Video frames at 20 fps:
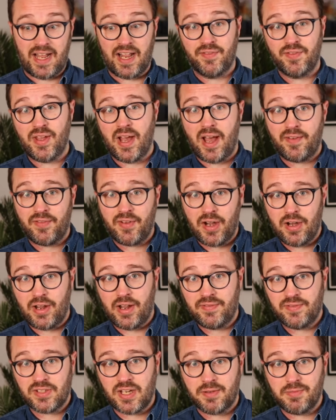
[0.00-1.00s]
If you have a
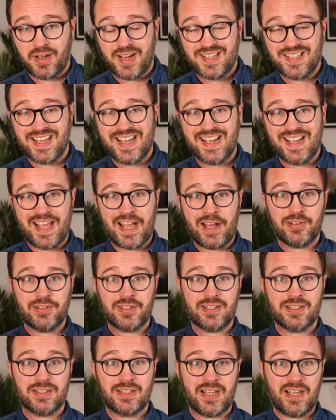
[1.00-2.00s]
Lifetime ISA, it counts
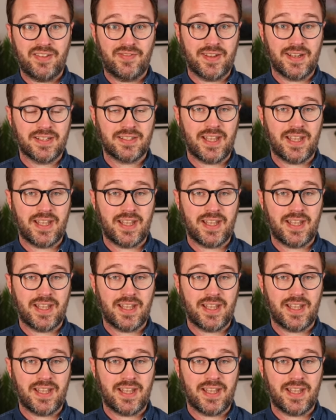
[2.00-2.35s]
as savings.